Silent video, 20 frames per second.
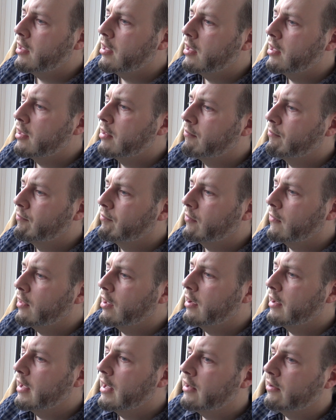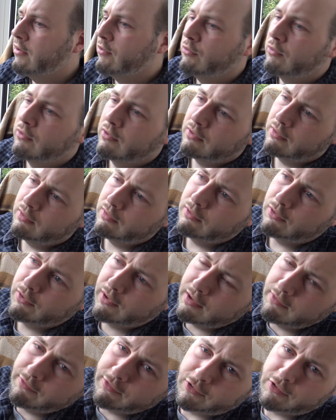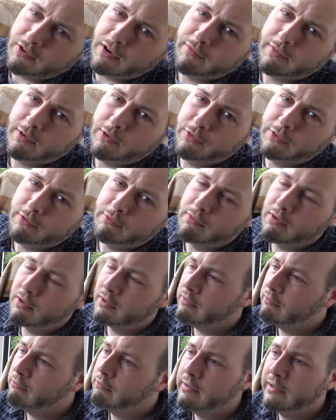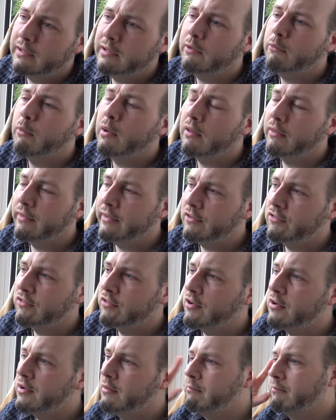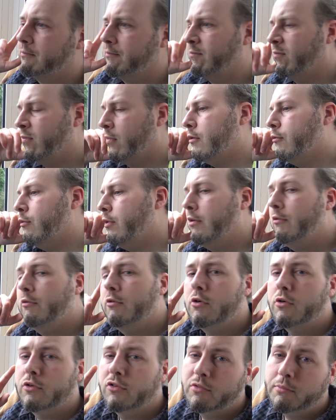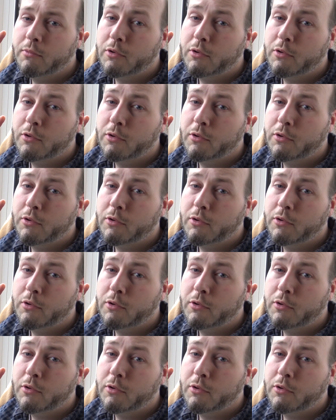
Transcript: I handled looking for traffic on the right really well this time. We got into